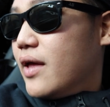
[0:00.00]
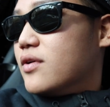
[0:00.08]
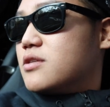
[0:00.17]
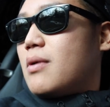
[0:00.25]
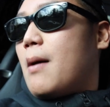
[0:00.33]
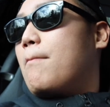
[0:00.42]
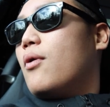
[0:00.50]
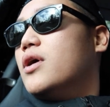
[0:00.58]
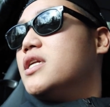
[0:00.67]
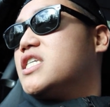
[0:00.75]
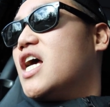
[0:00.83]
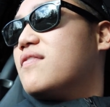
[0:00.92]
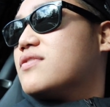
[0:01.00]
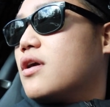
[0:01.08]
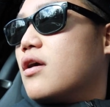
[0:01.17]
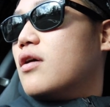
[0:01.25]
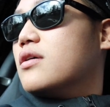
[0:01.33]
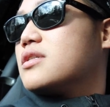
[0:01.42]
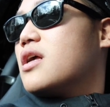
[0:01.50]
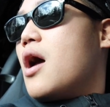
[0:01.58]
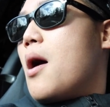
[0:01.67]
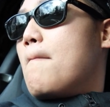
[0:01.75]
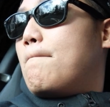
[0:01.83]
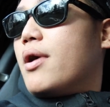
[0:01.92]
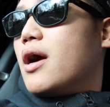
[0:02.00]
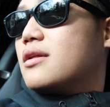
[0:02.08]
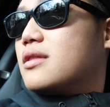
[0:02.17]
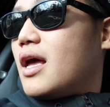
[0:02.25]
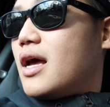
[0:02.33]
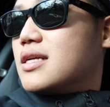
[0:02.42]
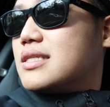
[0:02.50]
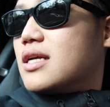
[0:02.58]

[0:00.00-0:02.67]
It was my boy Jeff's girl's birthday,